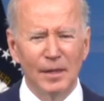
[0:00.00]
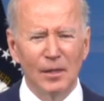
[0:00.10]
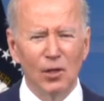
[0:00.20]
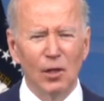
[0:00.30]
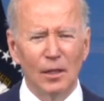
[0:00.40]

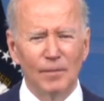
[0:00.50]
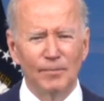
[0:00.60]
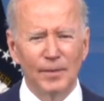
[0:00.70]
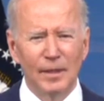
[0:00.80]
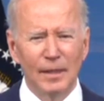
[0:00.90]
Look,
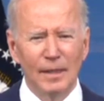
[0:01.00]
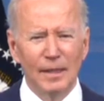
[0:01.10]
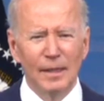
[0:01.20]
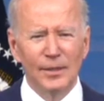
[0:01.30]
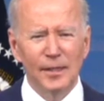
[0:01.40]

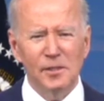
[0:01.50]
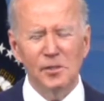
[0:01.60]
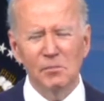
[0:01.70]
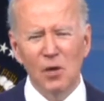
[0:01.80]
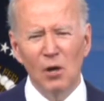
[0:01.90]
this is
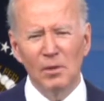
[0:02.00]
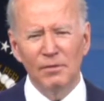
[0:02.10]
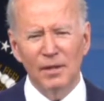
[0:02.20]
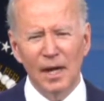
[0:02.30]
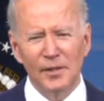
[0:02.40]
a moment
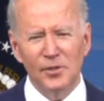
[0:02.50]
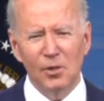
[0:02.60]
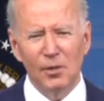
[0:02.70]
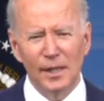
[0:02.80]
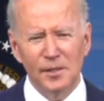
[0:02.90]
of
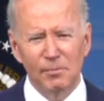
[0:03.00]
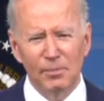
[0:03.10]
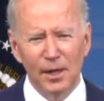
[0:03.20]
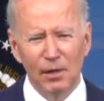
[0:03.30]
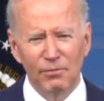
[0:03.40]
consequence and
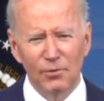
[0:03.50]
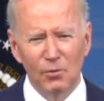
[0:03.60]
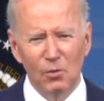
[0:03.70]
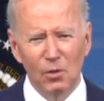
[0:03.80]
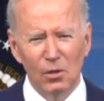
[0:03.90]
peril for the
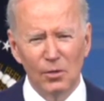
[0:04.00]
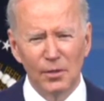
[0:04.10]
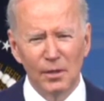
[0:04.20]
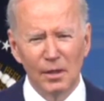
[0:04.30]
world,